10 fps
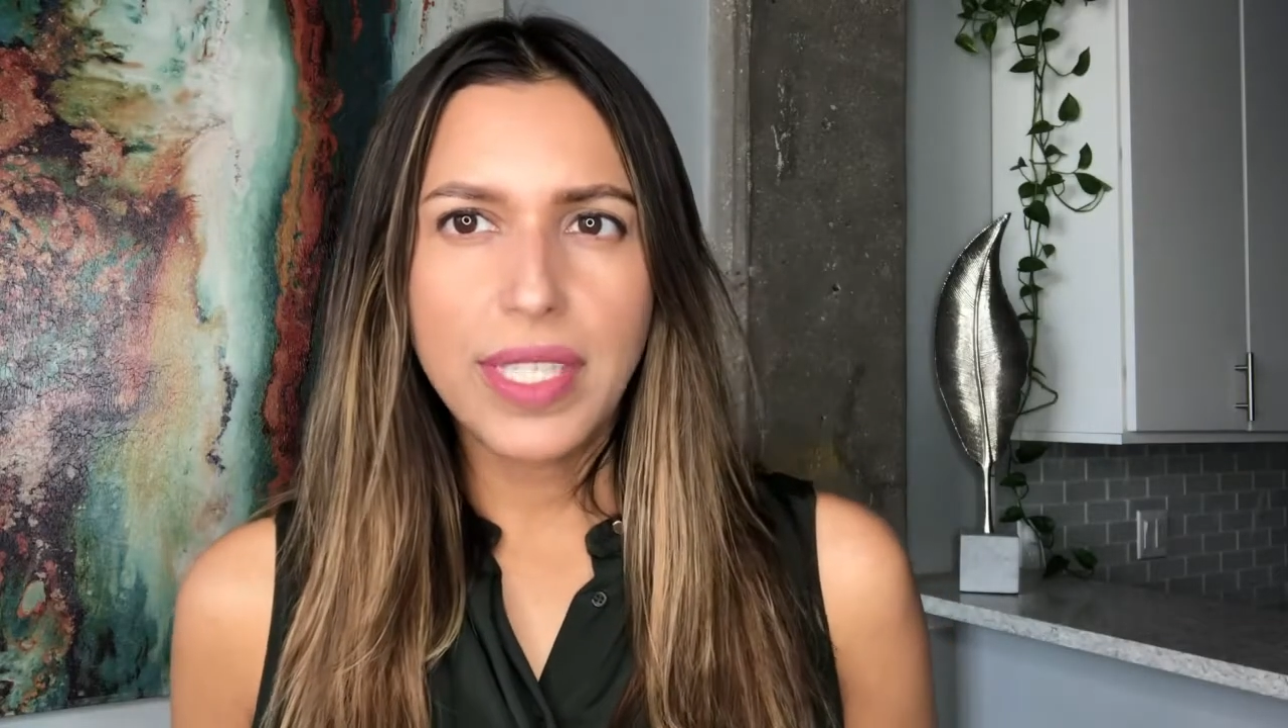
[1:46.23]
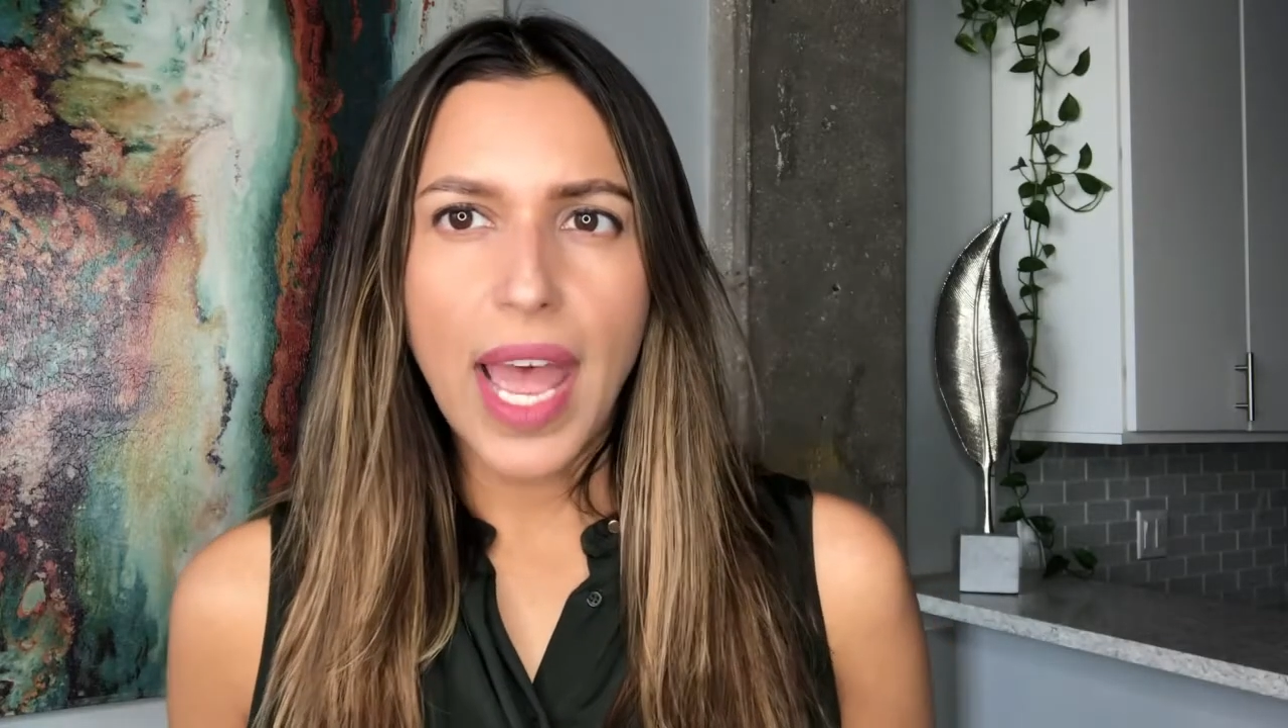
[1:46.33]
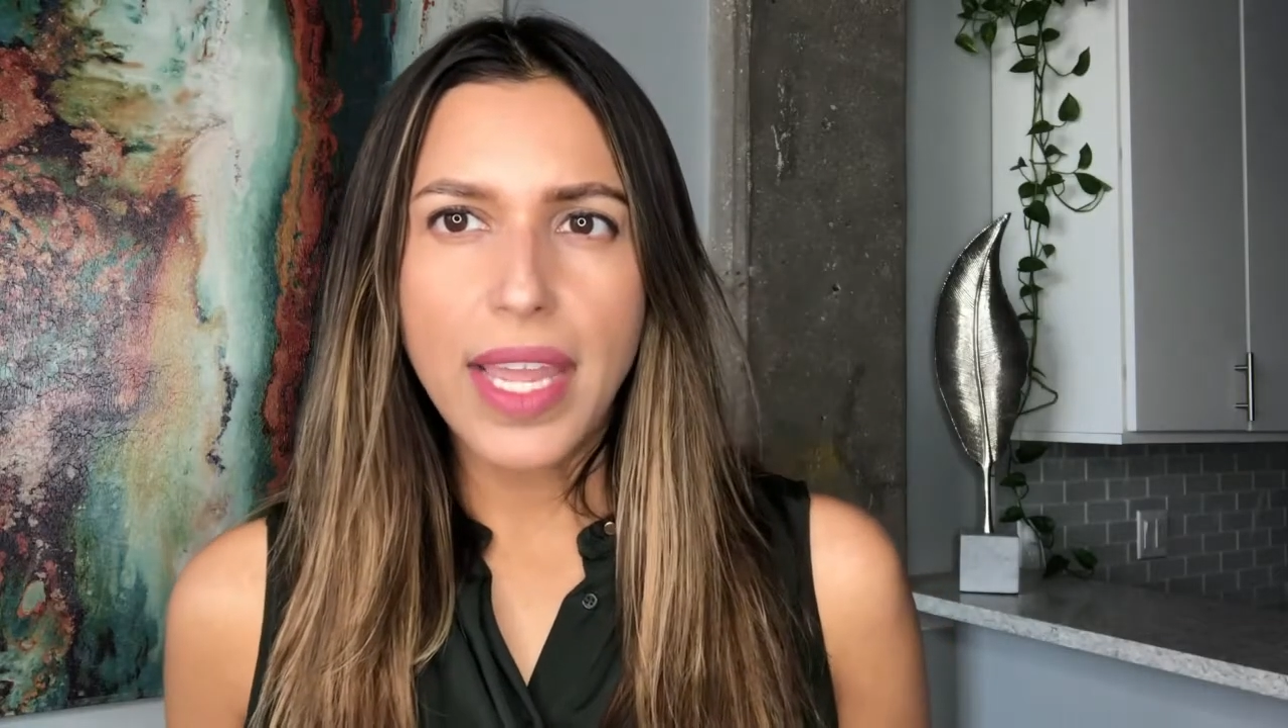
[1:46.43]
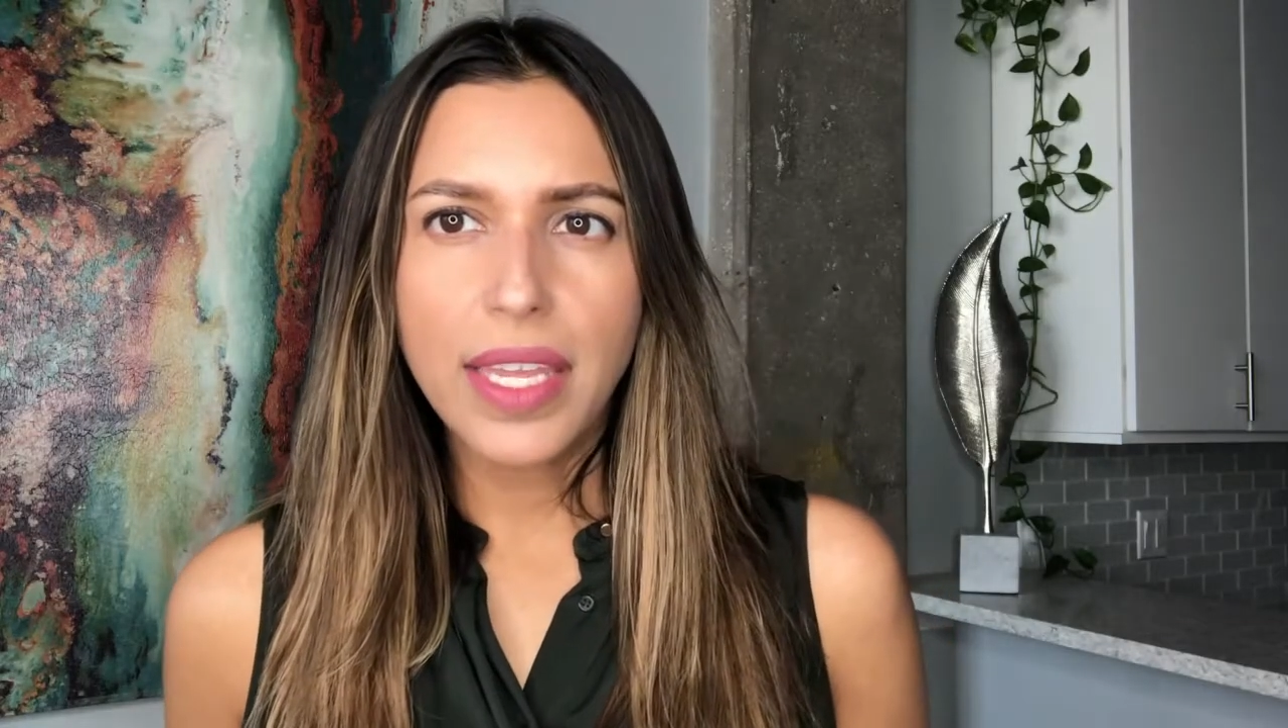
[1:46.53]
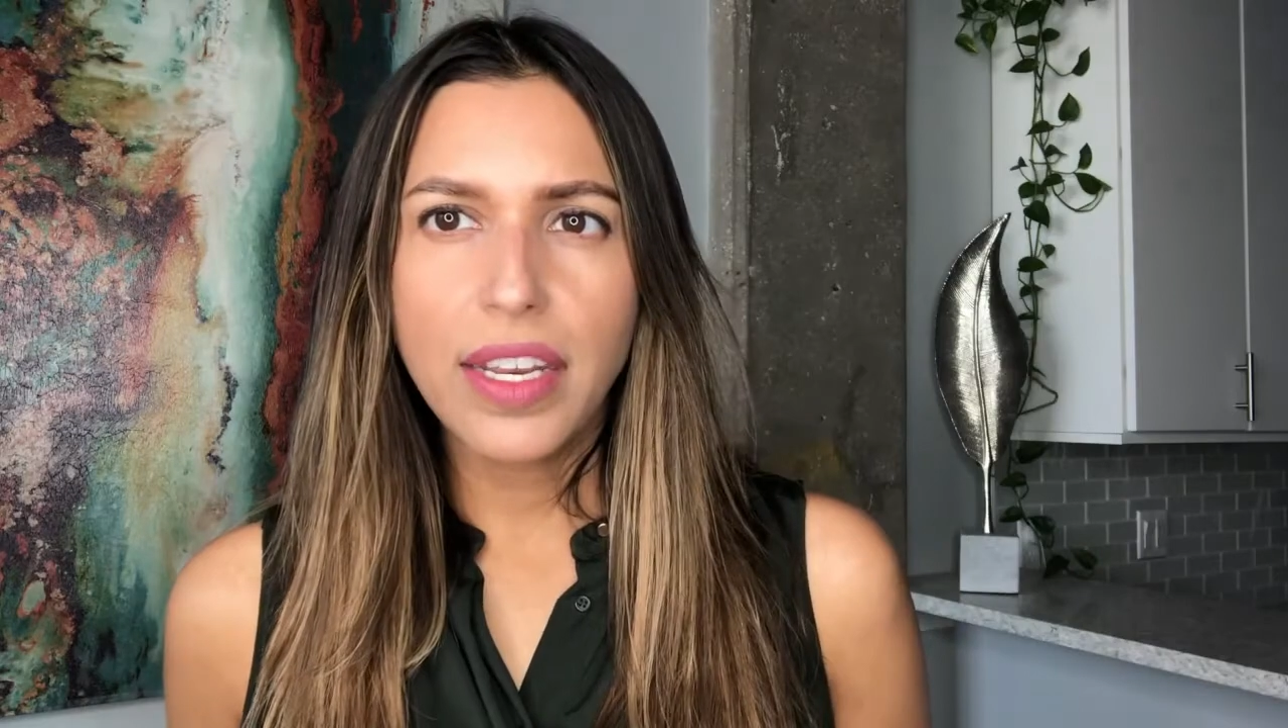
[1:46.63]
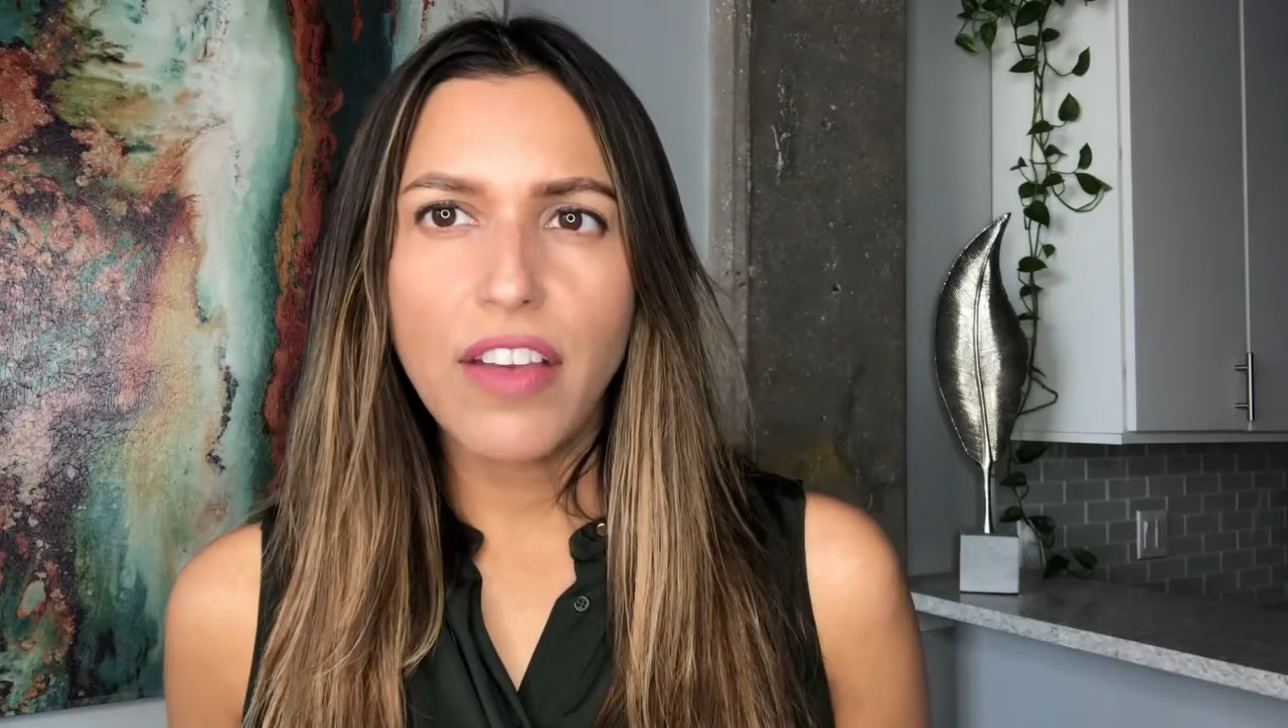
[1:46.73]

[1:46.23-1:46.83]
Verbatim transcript: diet